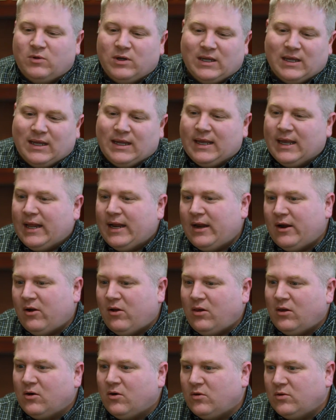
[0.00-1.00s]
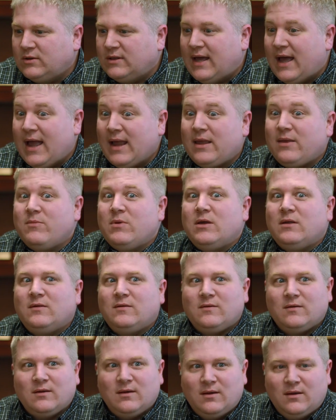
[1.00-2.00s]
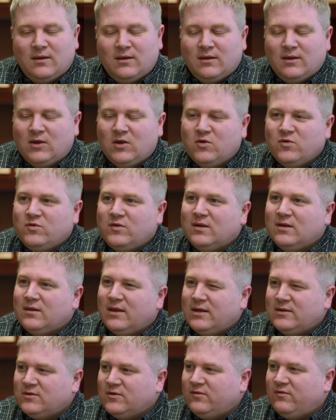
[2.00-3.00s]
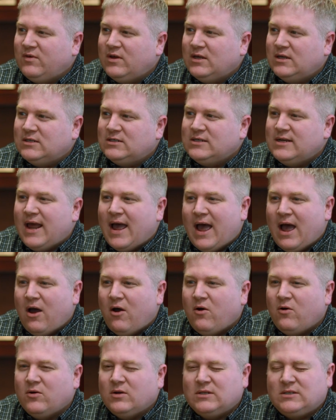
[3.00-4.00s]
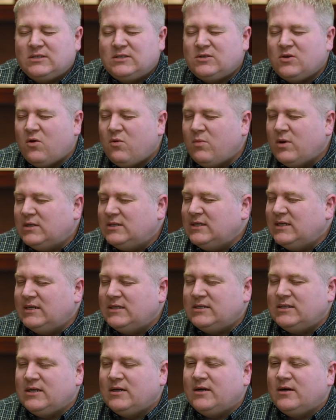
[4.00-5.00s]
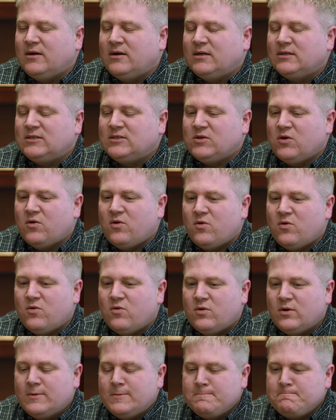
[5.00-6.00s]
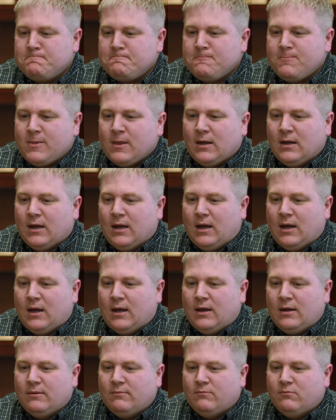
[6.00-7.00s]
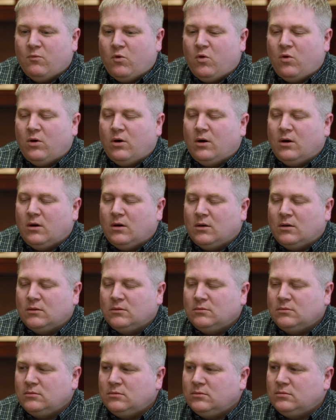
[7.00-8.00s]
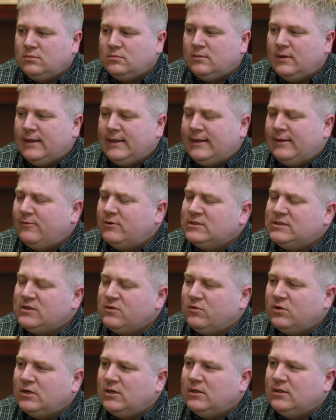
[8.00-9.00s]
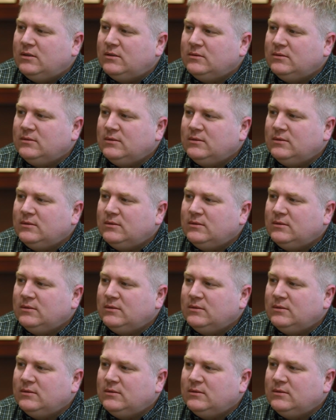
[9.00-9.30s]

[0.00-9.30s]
We can get at all our old documents using Laserfiche now. It's so much easier. It's so more, what's the word?